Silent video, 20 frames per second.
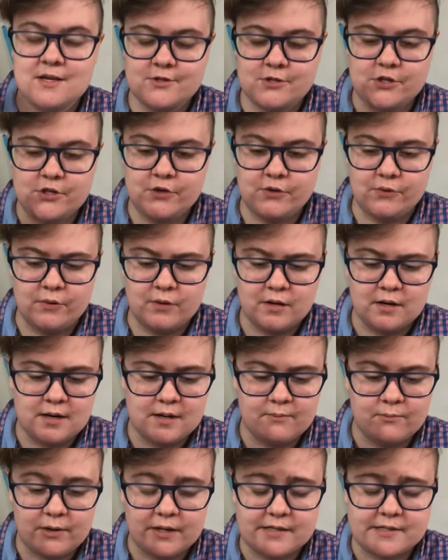2
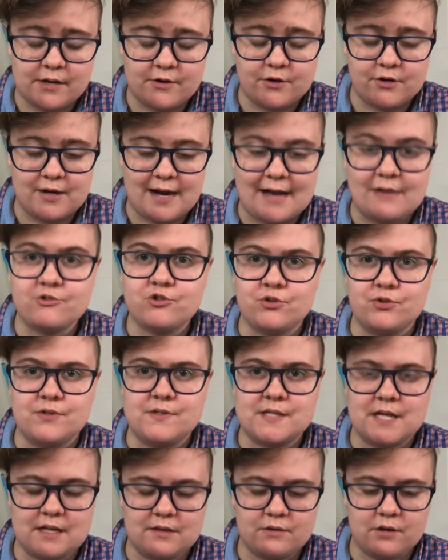brings out your natural
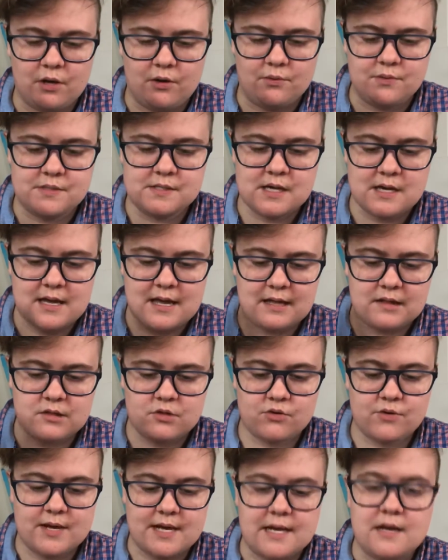skin tones, and
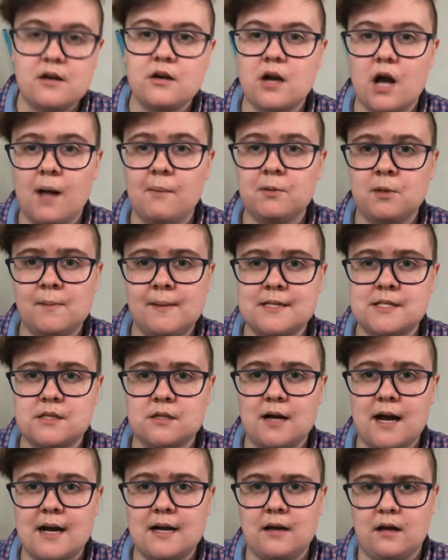3 complements
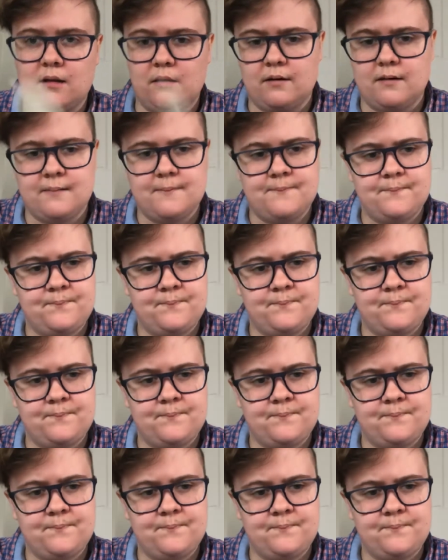your eye color.